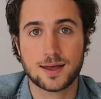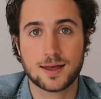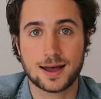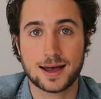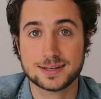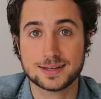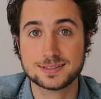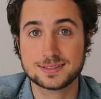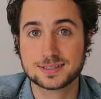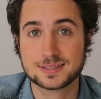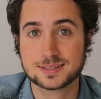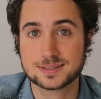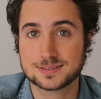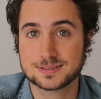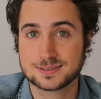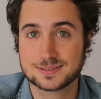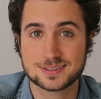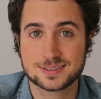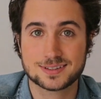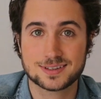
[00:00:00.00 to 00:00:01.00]
and
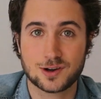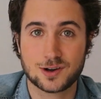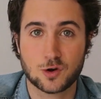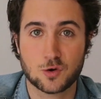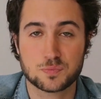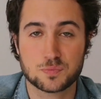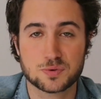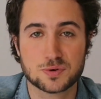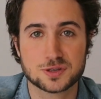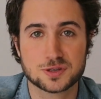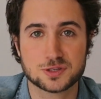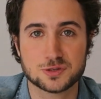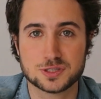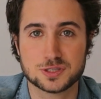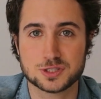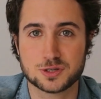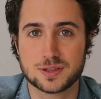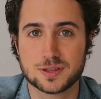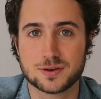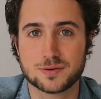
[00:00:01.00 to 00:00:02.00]
hope you
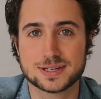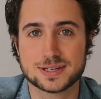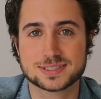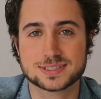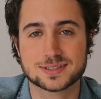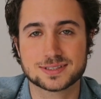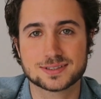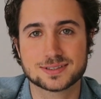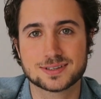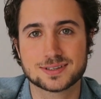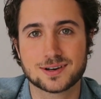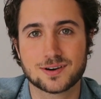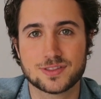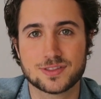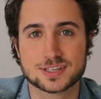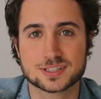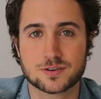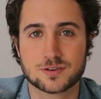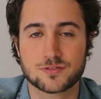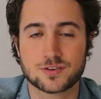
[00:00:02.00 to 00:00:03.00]
enjoy the rest of
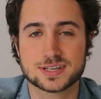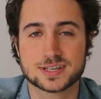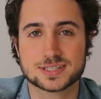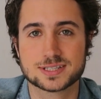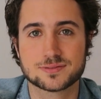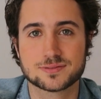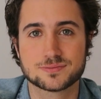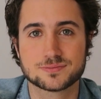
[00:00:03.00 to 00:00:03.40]
this conference.